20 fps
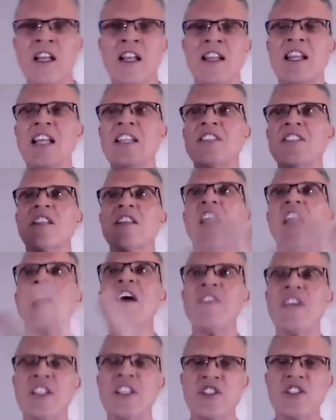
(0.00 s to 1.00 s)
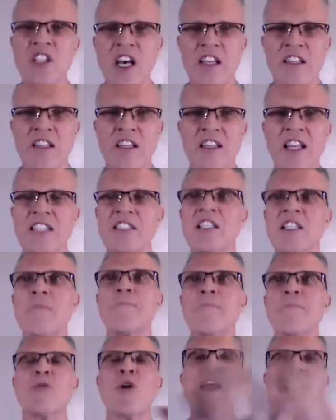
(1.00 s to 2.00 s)
let's love each other let's
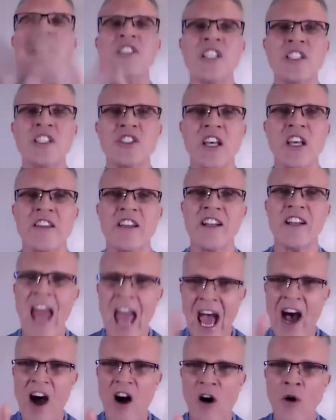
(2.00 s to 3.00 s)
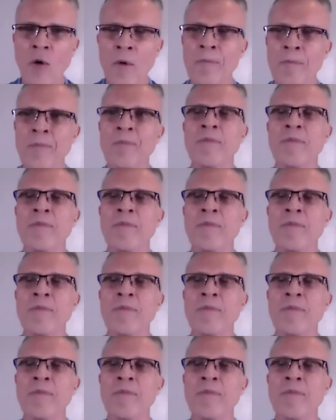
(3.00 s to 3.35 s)
embrace each other now